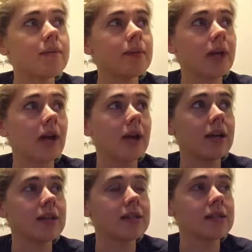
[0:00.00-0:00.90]

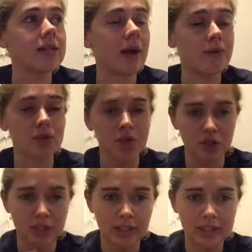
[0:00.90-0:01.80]
because I was
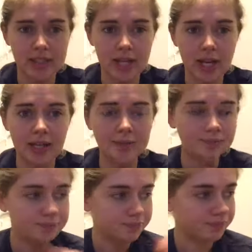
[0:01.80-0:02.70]
journaling today
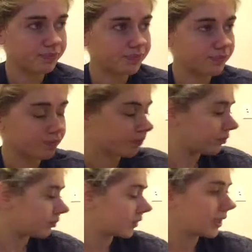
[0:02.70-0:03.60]

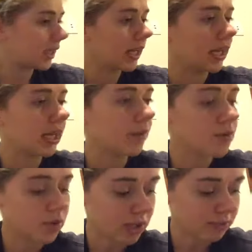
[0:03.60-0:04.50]
and I
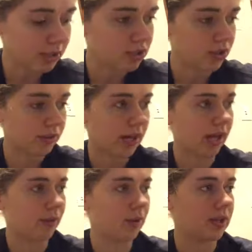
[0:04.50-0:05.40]
was trying to make sure that
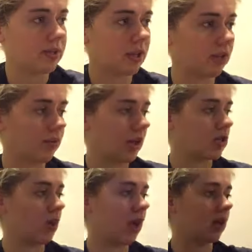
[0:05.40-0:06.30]
I was on the right
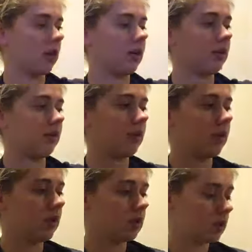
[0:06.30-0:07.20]
track of
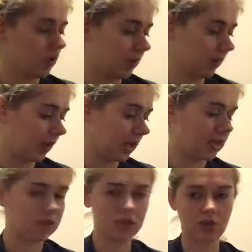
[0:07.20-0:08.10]
doing what I
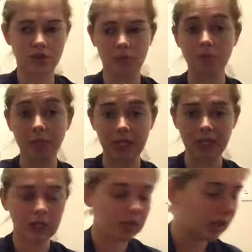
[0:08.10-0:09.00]
need to do for me.